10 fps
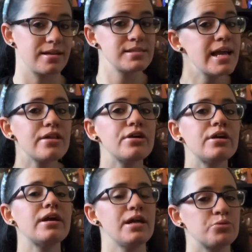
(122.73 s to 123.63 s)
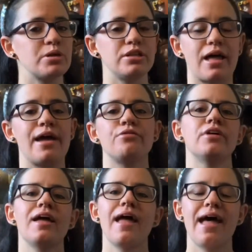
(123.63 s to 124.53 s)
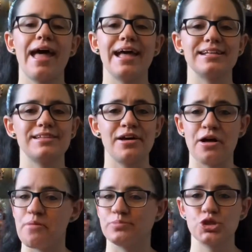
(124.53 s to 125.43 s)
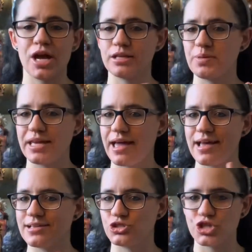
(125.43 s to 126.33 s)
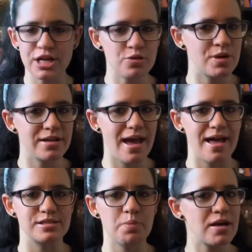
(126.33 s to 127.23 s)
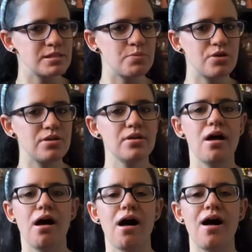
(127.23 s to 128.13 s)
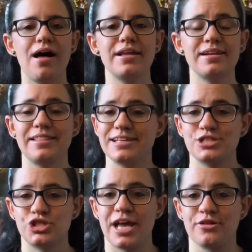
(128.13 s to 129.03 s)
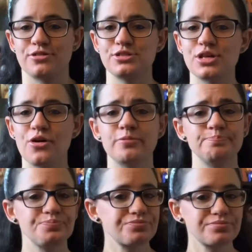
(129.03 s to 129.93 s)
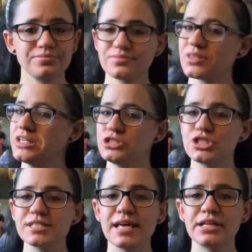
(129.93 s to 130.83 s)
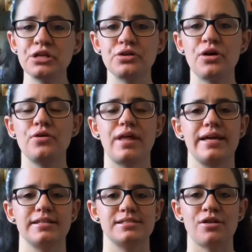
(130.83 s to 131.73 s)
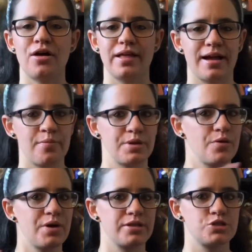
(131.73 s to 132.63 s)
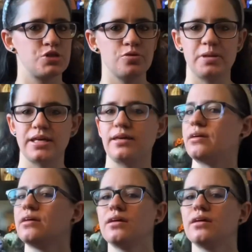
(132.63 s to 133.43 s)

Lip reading: a sailor in real life, and trying to be as genuine as possible on this channel. So just letting you know, like, it's not like I'm going to be